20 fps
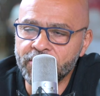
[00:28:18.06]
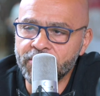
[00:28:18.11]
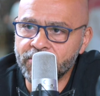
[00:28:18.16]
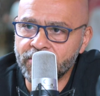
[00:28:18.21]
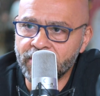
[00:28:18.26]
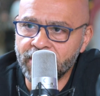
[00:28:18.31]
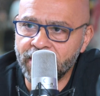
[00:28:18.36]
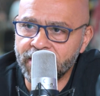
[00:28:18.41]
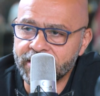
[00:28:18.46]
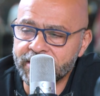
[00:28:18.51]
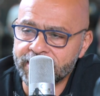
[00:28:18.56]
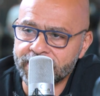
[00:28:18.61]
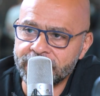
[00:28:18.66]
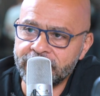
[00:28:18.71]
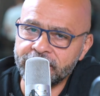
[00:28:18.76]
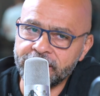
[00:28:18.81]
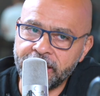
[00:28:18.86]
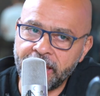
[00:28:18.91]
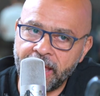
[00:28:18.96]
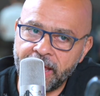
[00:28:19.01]
you're like,
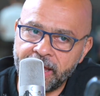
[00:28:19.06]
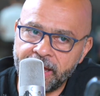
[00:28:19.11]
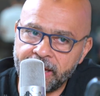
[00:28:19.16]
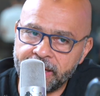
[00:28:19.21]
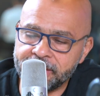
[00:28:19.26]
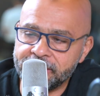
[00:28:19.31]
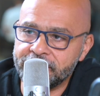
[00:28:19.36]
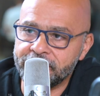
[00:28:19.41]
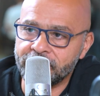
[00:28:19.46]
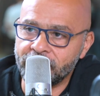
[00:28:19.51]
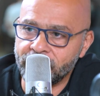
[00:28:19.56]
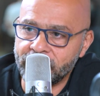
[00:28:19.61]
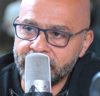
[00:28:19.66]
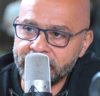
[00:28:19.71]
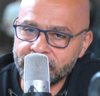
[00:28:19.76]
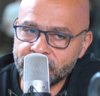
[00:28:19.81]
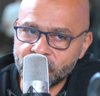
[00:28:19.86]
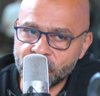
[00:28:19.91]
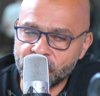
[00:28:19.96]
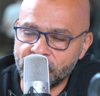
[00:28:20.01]

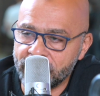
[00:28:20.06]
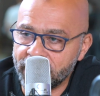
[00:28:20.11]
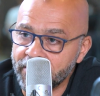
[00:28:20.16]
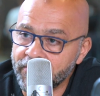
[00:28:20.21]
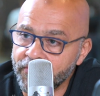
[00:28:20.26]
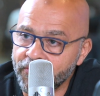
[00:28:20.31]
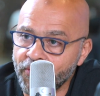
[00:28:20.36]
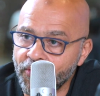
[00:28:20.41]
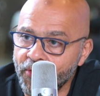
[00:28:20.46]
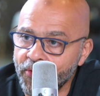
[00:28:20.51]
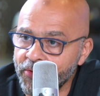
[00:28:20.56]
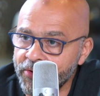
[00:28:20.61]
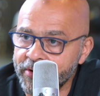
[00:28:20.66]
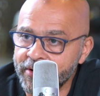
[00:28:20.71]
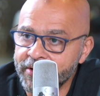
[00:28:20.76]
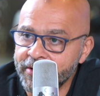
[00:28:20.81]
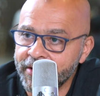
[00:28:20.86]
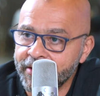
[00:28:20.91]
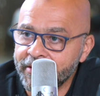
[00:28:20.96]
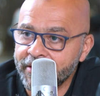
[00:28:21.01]
itching for
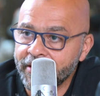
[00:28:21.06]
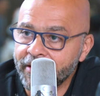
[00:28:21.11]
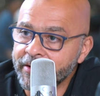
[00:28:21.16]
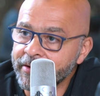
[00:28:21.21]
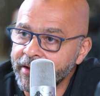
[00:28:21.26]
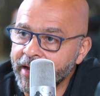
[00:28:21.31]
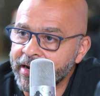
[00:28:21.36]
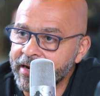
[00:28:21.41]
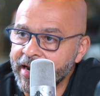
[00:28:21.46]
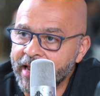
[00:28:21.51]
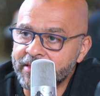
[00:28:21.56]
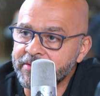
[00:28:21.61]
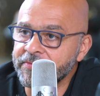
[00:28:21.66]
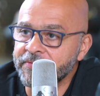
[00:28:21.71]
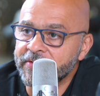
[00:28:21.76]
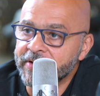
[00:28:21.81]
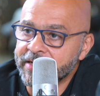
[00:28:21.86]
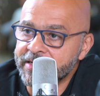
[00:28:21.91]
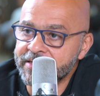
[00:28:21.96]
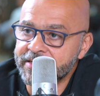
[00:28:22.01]
a
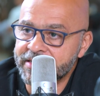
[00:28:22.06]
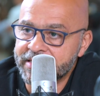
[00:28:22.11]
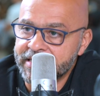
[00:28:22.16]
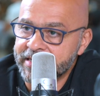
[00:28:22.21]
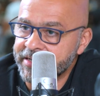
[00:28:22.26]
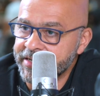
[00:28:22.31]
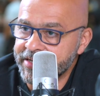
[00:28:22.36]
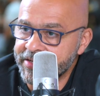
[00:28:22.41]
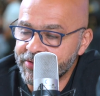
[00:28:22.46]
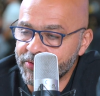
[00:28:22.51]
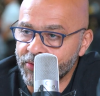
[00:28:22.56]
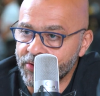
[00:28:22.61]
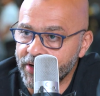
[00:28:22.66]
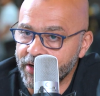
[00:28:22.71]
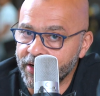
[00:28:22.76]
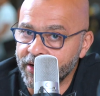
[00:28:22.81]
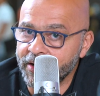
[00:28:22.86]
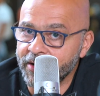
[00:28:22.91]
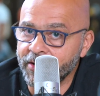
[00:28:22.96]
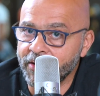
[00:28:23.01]
Netflix series or
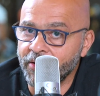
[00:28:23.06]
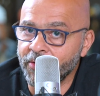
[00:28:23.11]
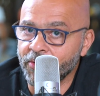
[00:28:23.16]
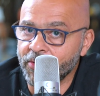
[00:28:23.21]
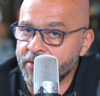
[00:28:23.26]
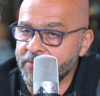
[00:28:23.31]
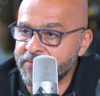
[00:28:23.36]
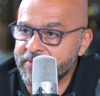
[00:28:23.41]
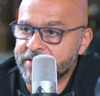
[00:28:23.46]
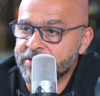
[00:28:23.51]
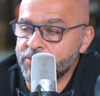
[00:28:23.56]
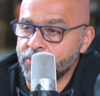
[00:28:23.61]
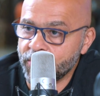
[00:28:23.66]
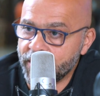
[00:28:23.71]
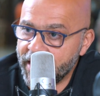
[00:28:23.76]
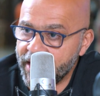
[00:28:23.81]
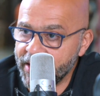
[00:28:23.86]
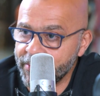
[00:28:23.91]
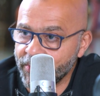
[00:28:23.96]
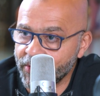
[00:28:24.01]
a video
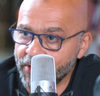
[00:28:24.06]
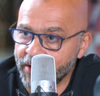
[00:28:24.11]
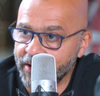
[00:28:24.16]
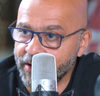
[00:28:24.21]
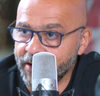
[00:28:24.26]
game or